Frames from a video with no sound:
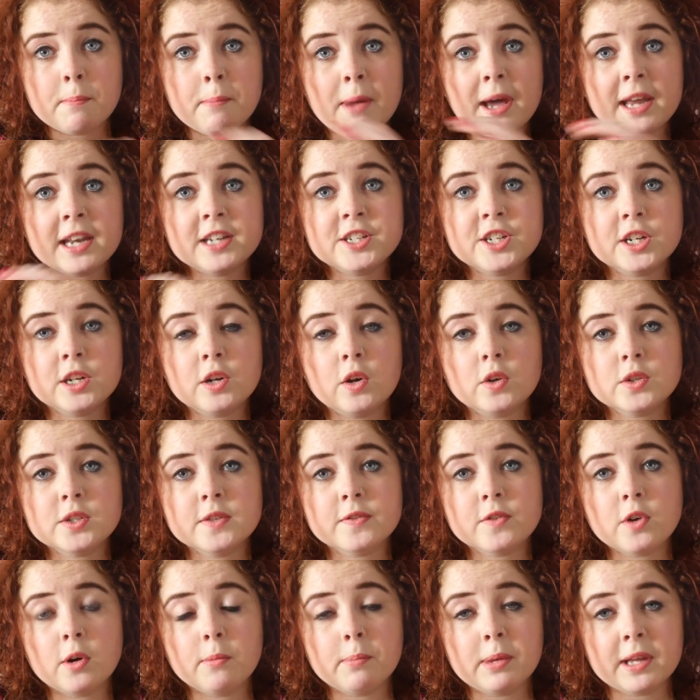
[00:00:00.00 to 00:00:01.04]
Managing lots
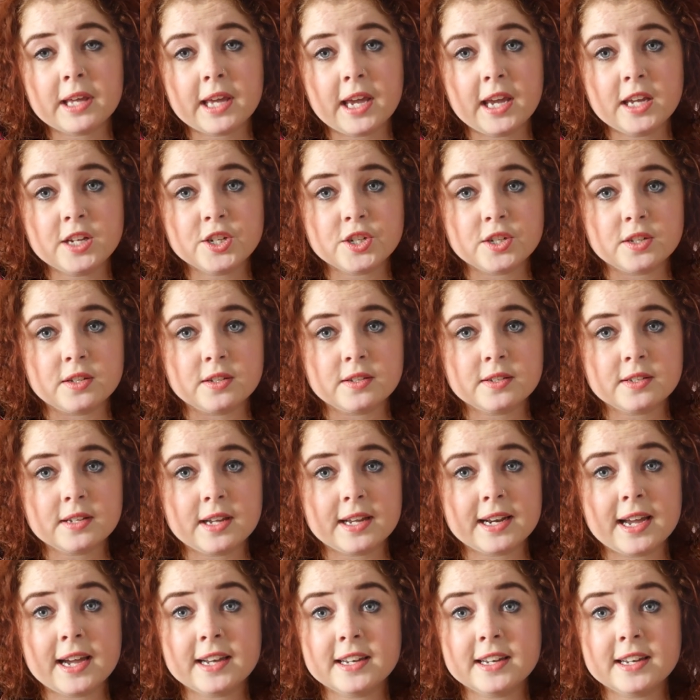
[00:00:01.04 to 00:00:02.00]
of complications and